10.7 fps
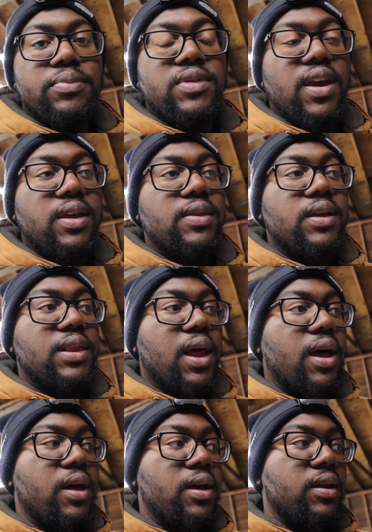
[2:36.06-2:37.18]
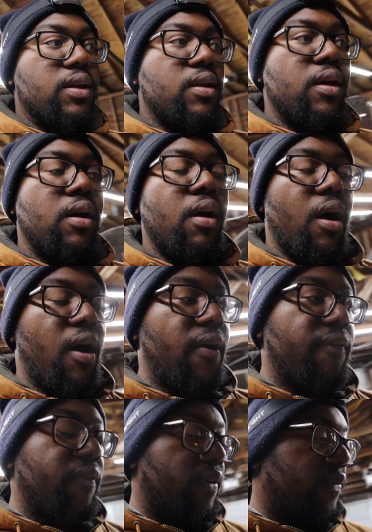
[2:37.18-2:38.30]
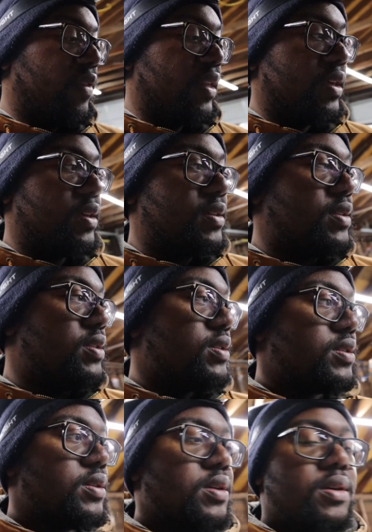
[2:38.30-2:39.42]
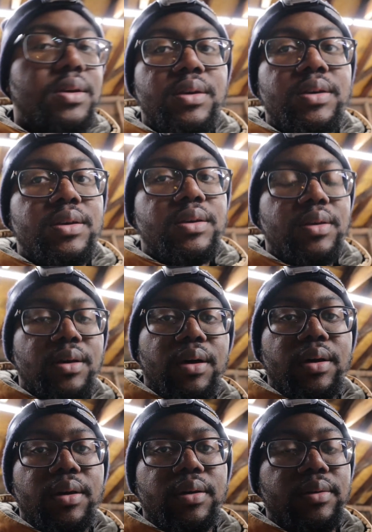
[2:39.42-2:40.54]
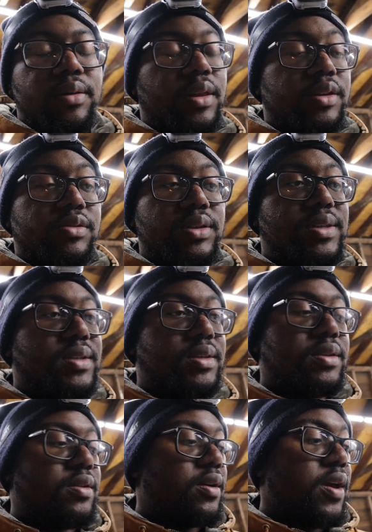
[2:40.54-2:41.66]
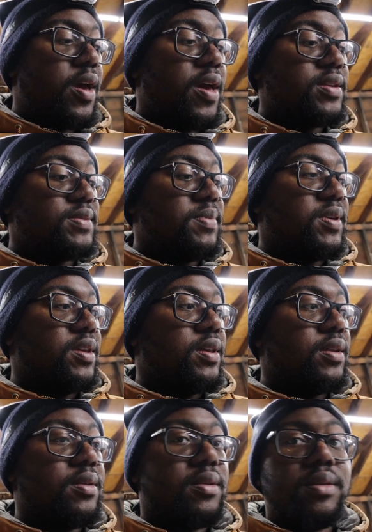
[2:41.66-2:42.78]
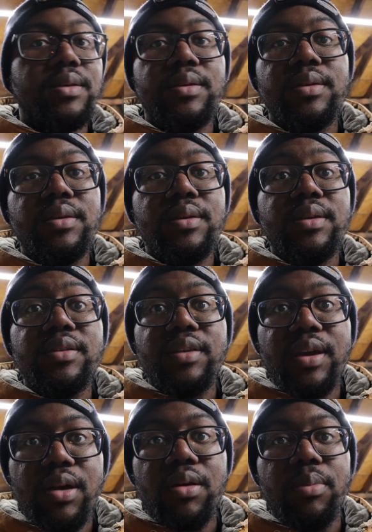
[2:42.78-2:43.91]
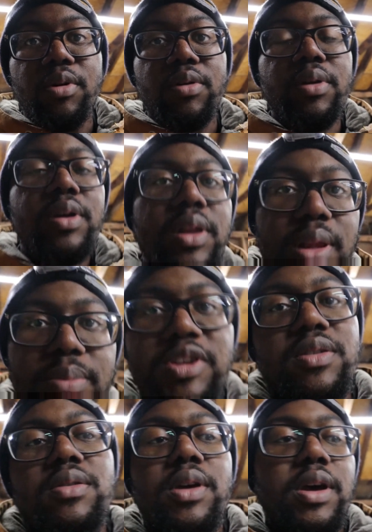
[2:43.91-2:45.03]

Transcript: taking the line off of this clutch release cylinder has been terrible. Let me show you